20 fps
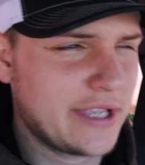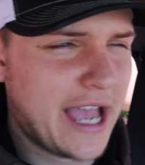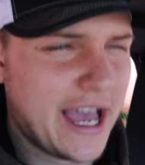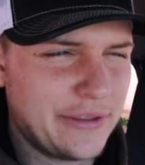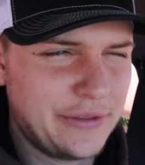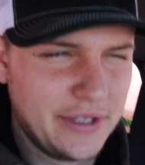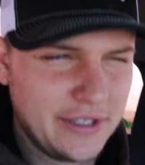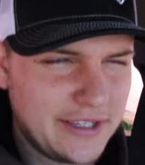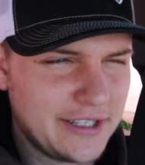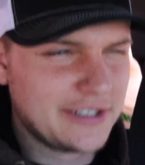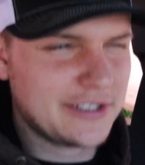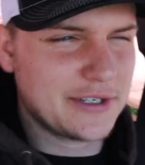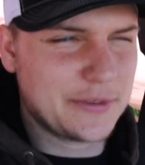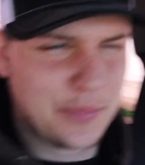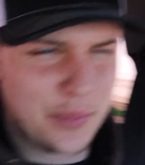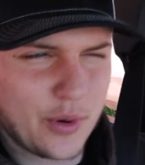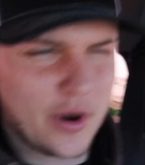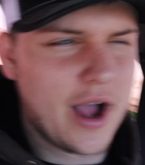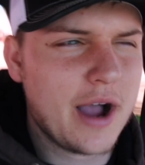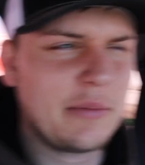I think this is
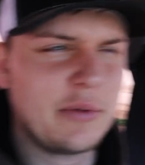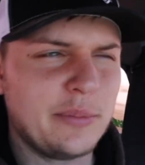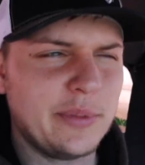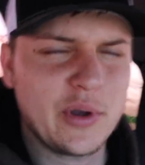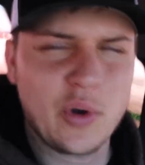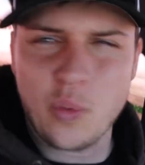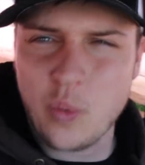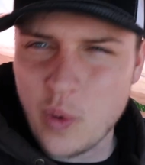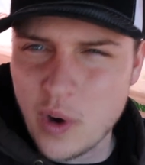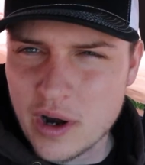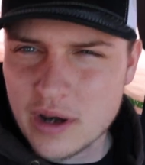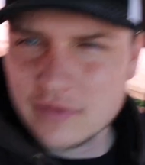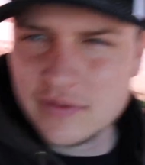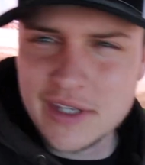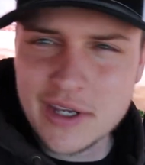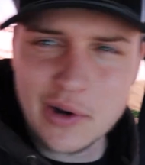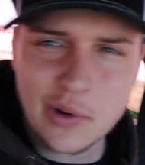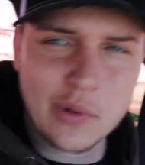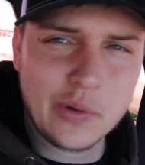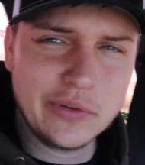probably one of
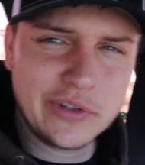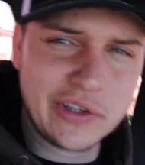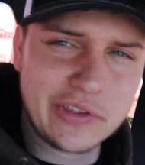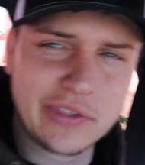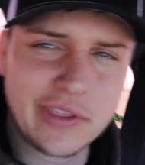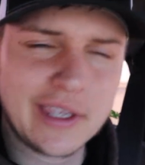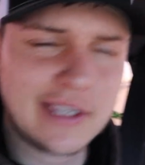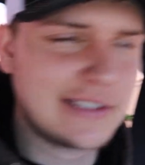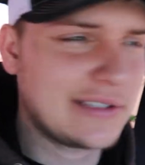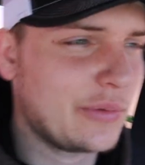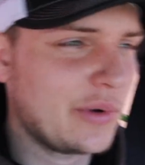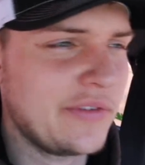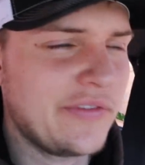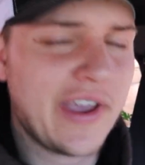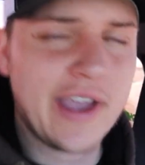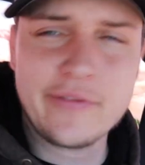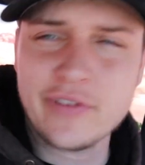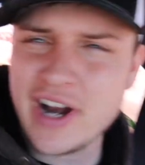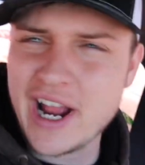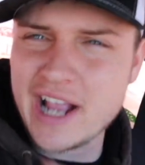the only things that we've
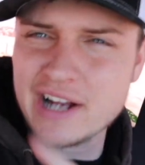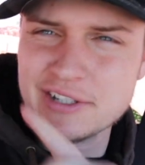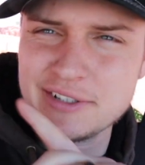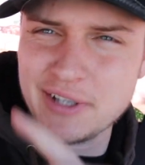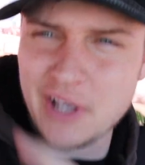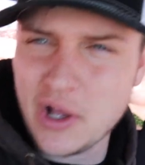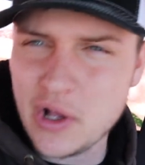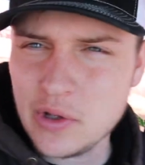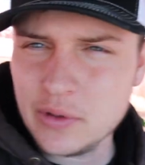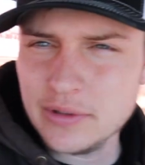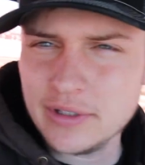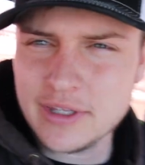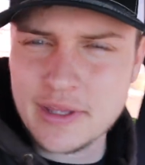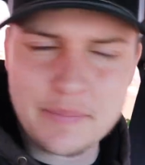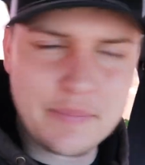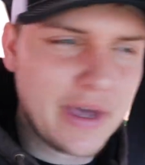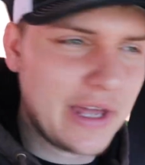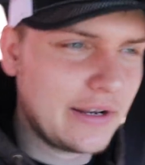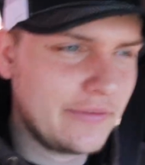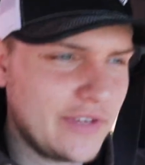ever actually hauled in the
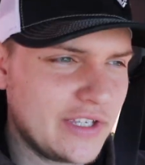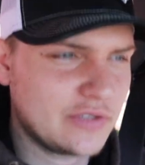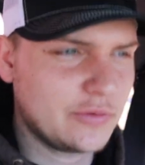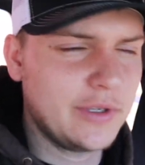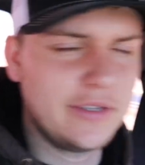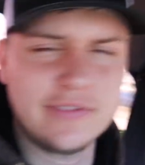bed of this.